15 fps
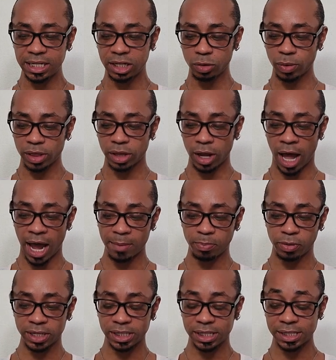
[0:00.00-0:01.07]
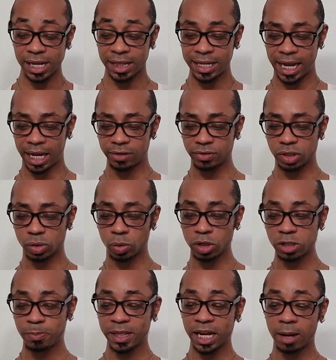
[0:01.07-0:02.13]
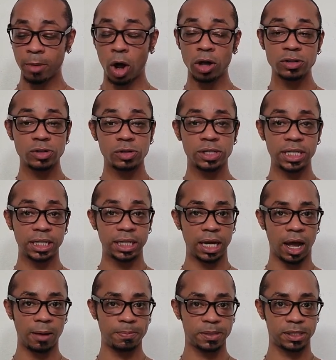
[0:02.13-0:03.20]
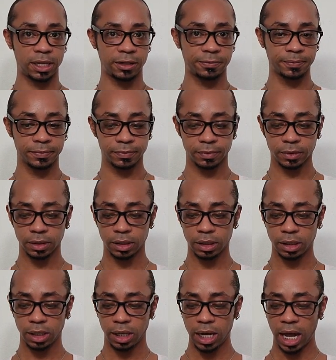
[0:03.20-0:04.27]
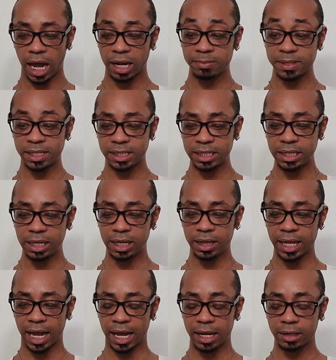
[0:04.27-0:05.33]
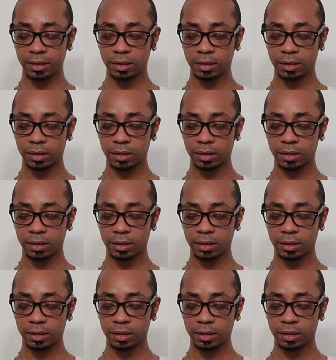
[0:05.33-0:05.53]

here with the High Priestess and the Eight of Swords, but then I'm also seeing the opposite. I'm seeing that